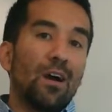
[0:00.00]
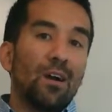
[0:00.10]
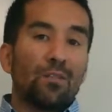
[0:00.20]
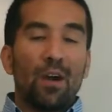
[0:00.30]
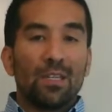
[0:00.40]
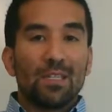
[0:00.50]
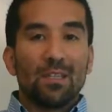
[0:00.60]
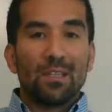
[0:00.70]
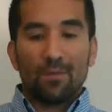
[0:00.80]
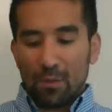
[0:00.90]
across
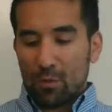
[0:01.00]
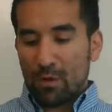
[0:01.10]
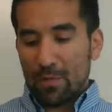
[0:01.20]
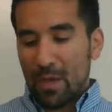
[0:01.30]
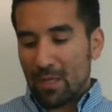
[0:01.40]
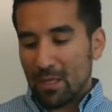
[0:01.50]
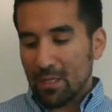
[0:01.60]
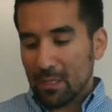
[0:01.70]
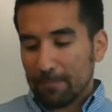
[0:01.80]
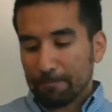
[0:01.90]
different scoring methods.